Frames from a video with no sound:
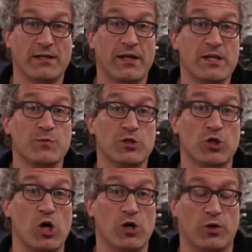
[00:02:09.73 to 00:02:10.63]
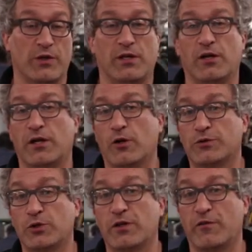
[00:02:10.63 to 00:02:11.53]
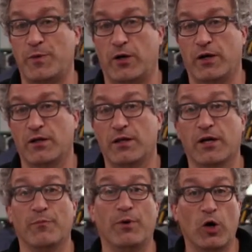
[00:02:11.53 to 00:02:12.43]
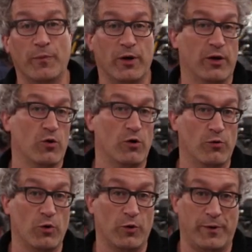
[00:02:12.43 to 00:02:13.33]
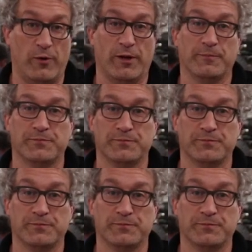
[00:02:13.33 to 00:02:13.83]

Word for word: and to last much longer than an alternative bearing, like a ball bearing or a roller bearing.